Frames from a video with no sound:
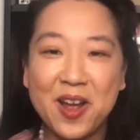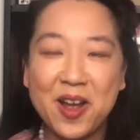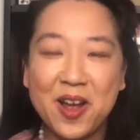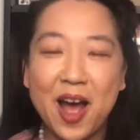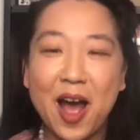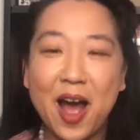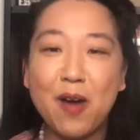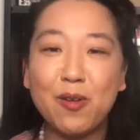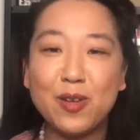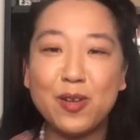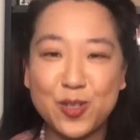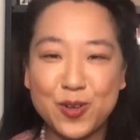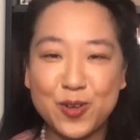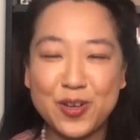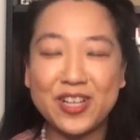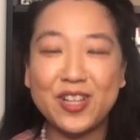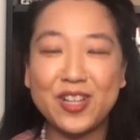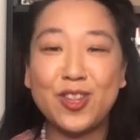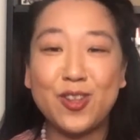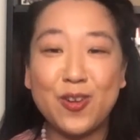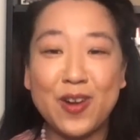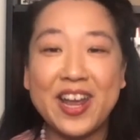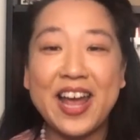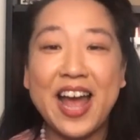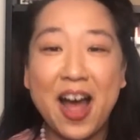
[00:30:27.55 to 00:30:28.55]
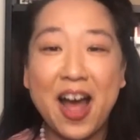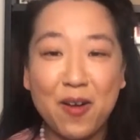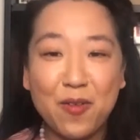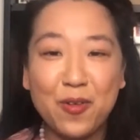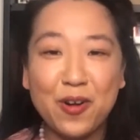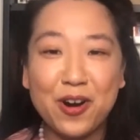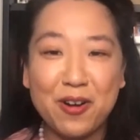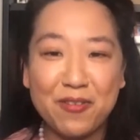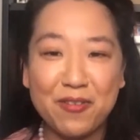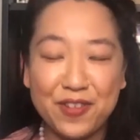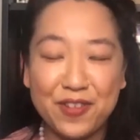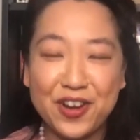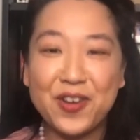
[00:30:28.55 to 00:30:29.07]
I was doing
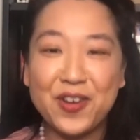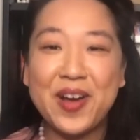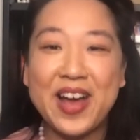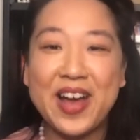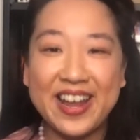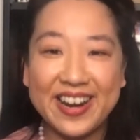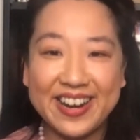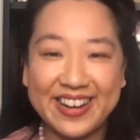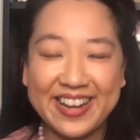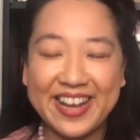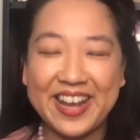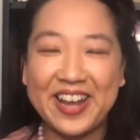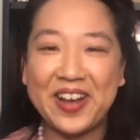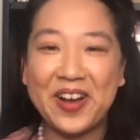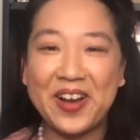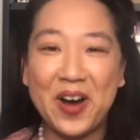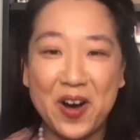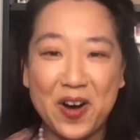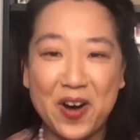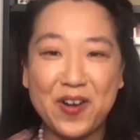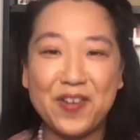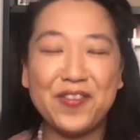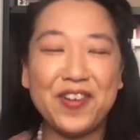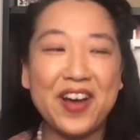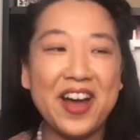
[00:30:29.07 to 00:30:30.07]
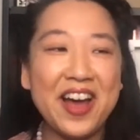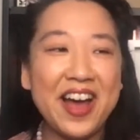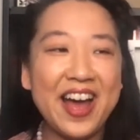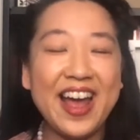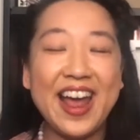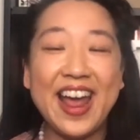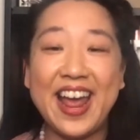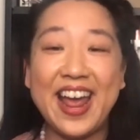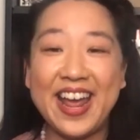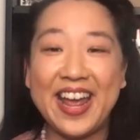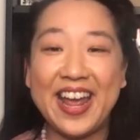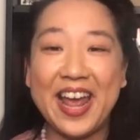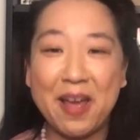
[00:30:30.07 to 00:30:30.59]
3-hour video editing of
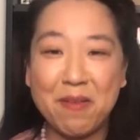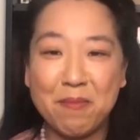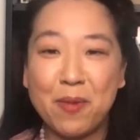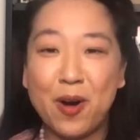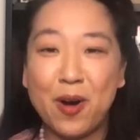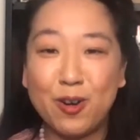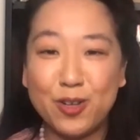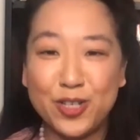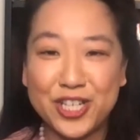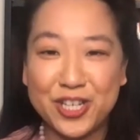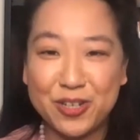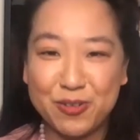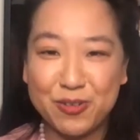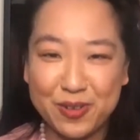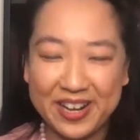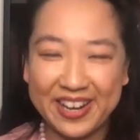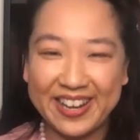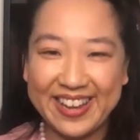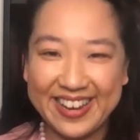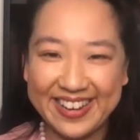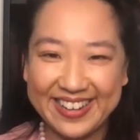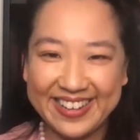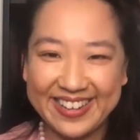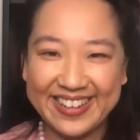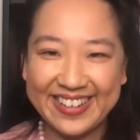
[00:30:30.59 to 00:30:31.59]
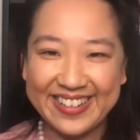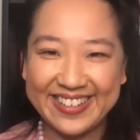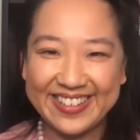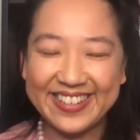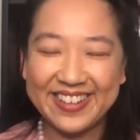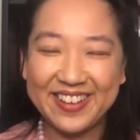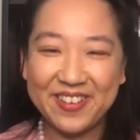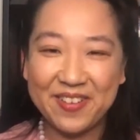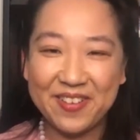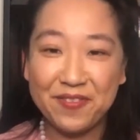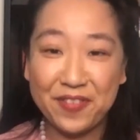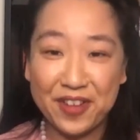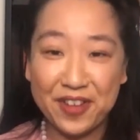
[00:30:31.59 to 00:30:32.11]
a emoji related
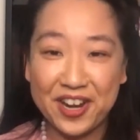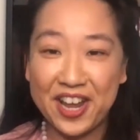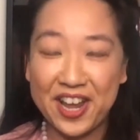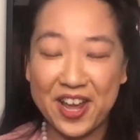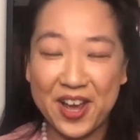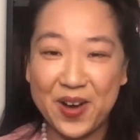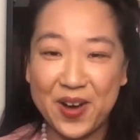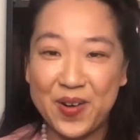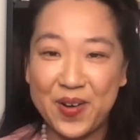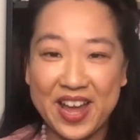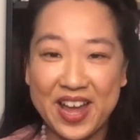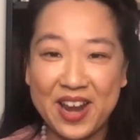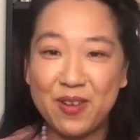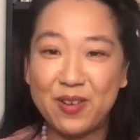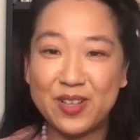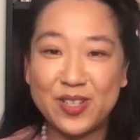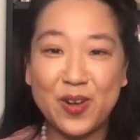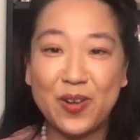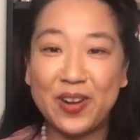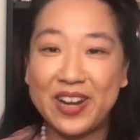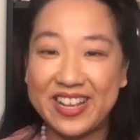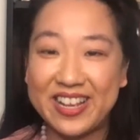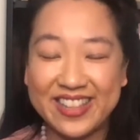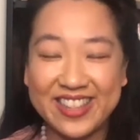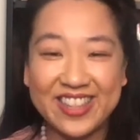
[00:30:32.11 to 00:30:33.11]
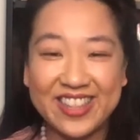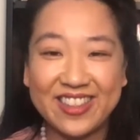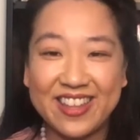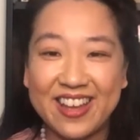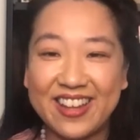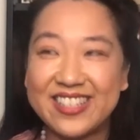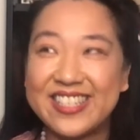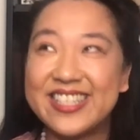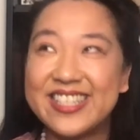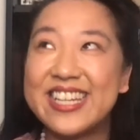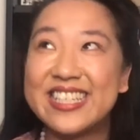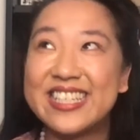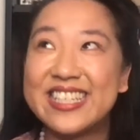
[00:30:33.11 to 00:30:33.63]
video and it was only
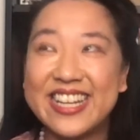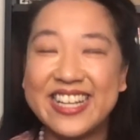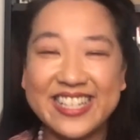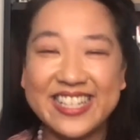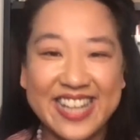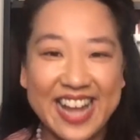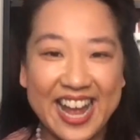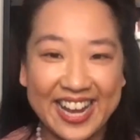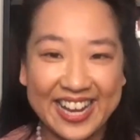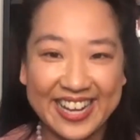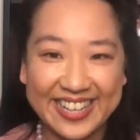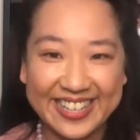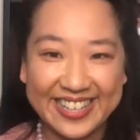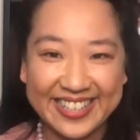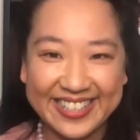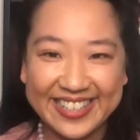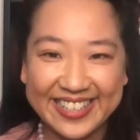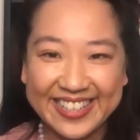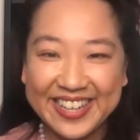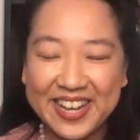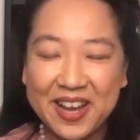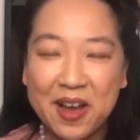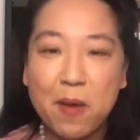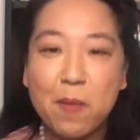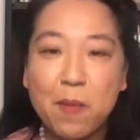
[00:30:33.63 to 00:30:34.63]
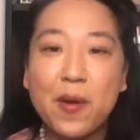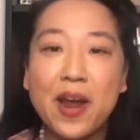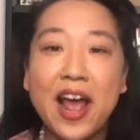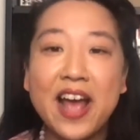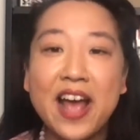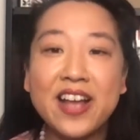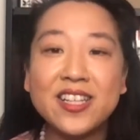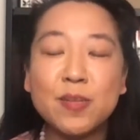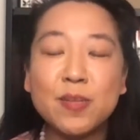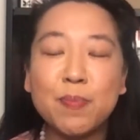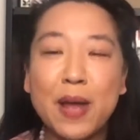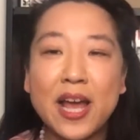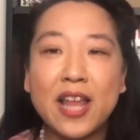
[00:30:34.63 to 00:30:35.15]
60 seconds, but I
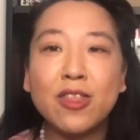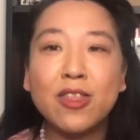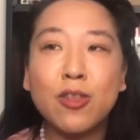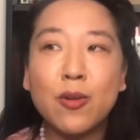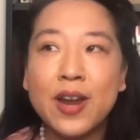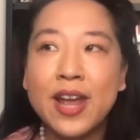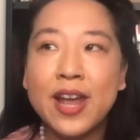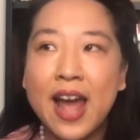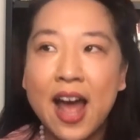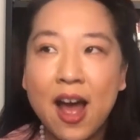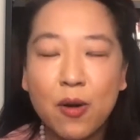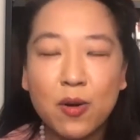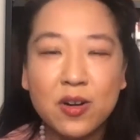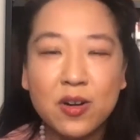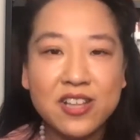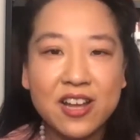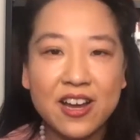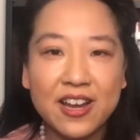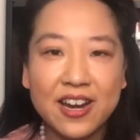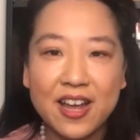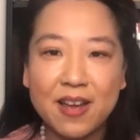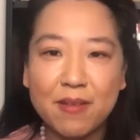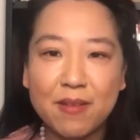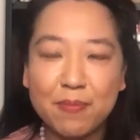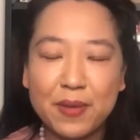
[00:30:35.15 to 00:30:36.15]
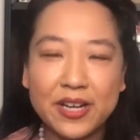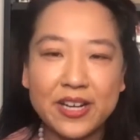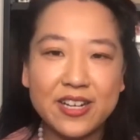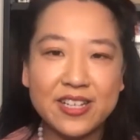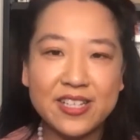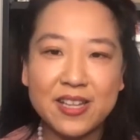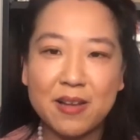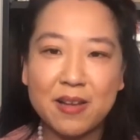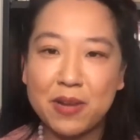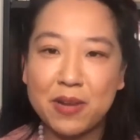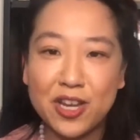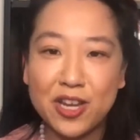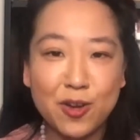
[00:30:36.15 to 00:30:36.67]
spent 3 hours on it because
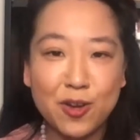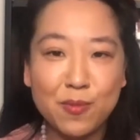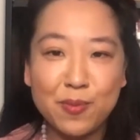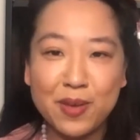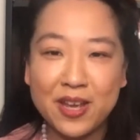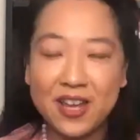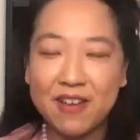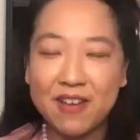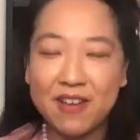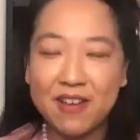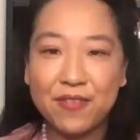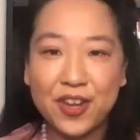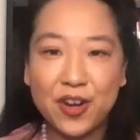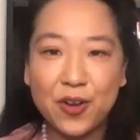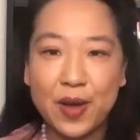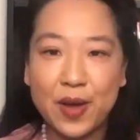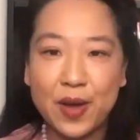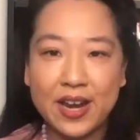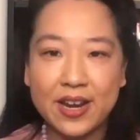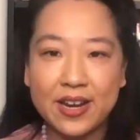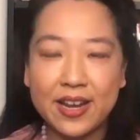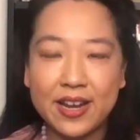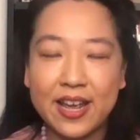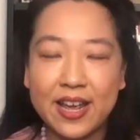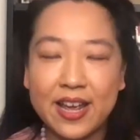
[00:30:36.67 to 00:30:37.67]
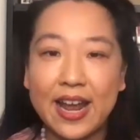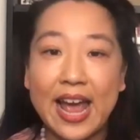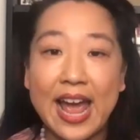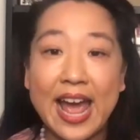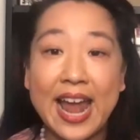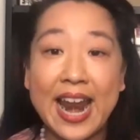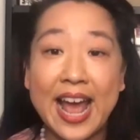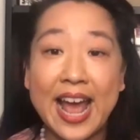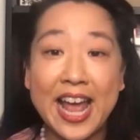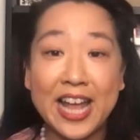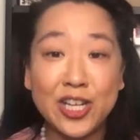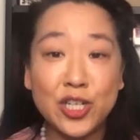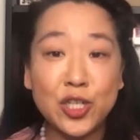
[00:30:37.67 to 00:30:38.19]
I'm a newbie in video editing and
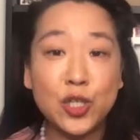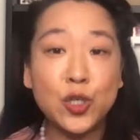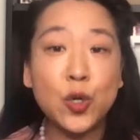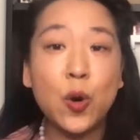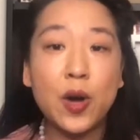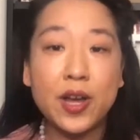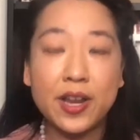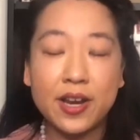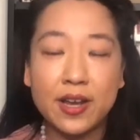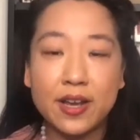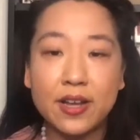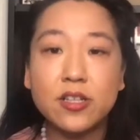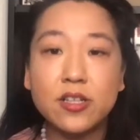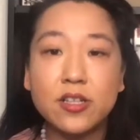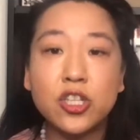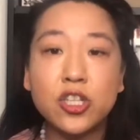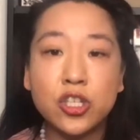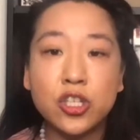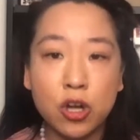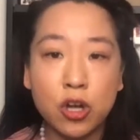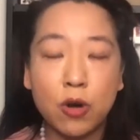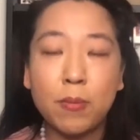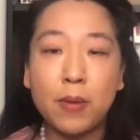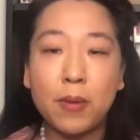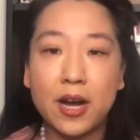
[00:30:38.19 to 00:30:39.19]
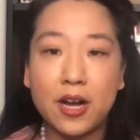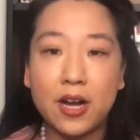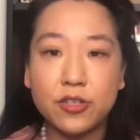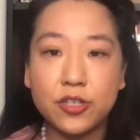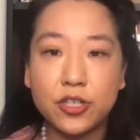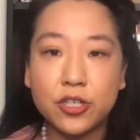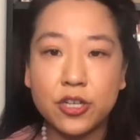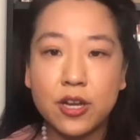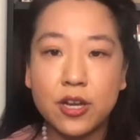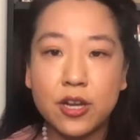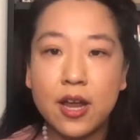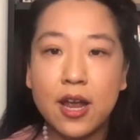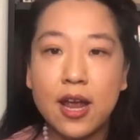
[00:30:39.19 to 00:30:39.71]
I enjoyed it so much.
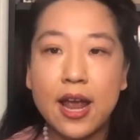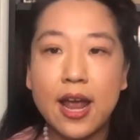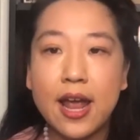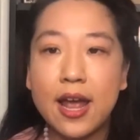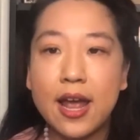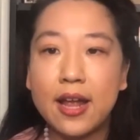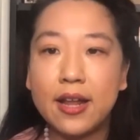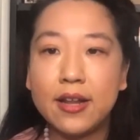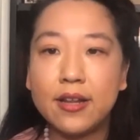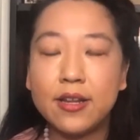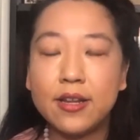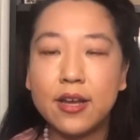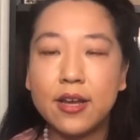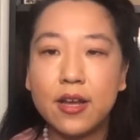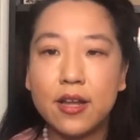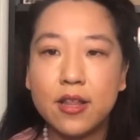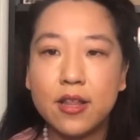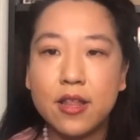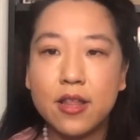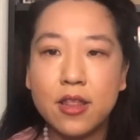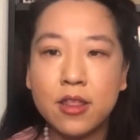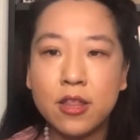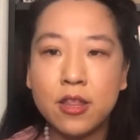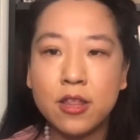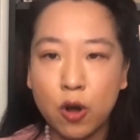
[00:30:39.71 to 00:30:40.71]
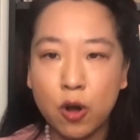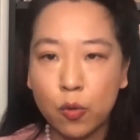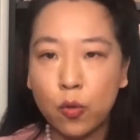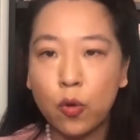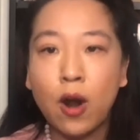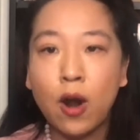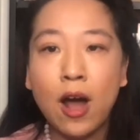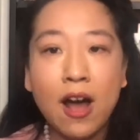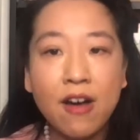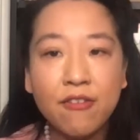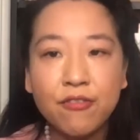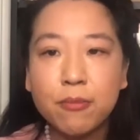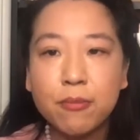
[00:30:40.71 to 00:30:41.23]
And your
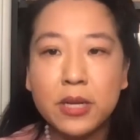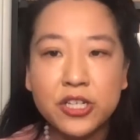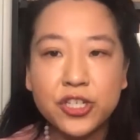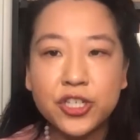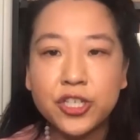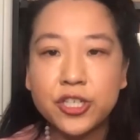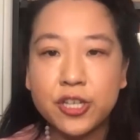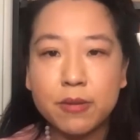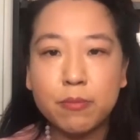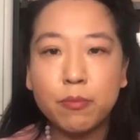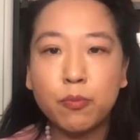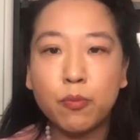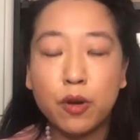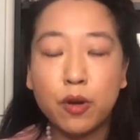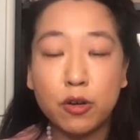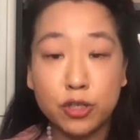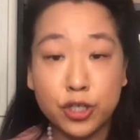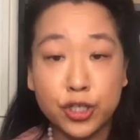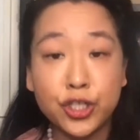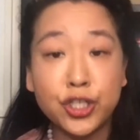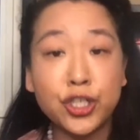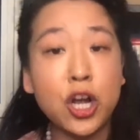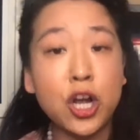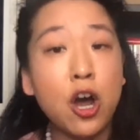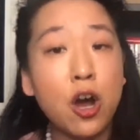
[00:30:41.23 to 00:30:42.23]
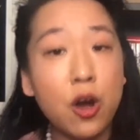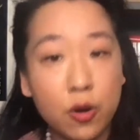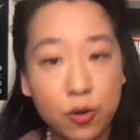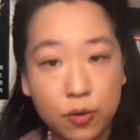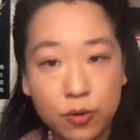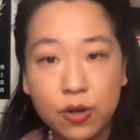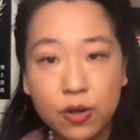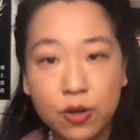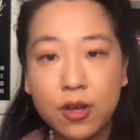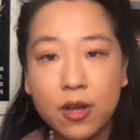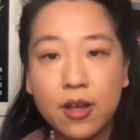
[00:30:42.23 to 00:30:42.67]
craftsmanship will show.